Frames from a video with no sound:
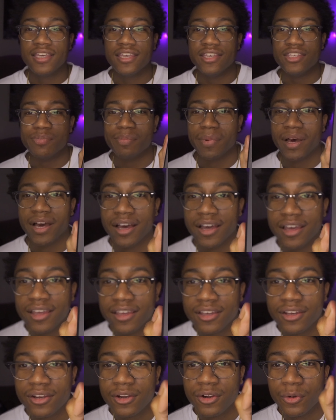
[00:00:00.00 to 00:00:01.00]
is my
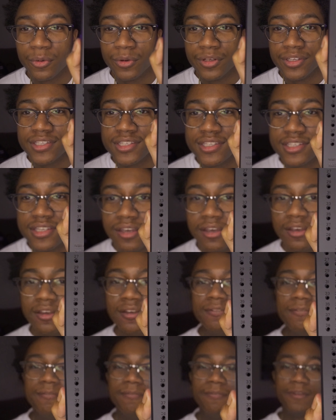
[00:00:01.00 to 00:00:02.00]
Chris
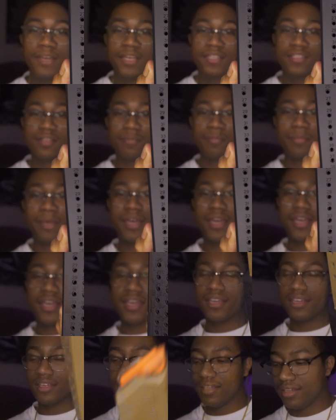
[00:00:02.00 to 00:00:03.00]
Vector
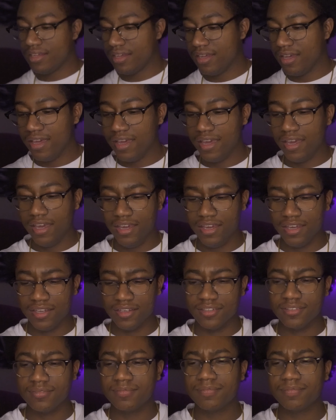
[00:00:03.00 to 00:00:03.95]
mag, and